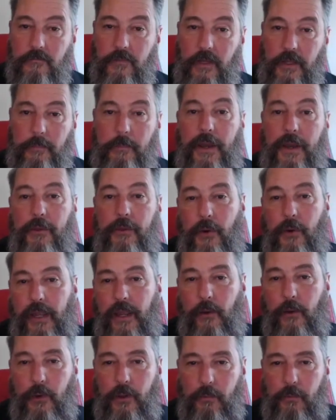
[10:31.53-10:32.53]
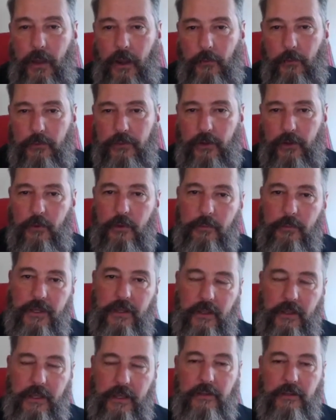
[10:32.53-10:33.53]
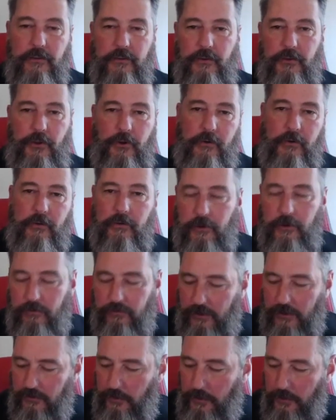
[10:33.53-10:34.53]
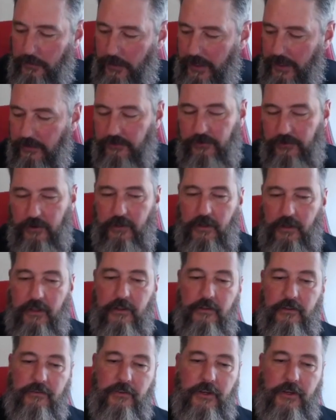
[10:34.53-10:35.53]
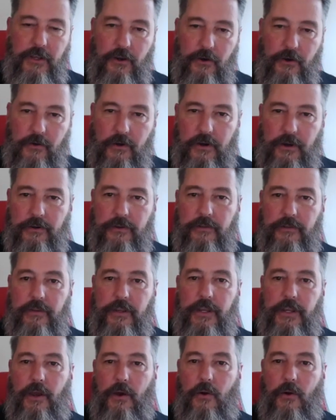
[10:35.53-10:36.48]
By the way, there will be a link to your Facebook page in this video under the video,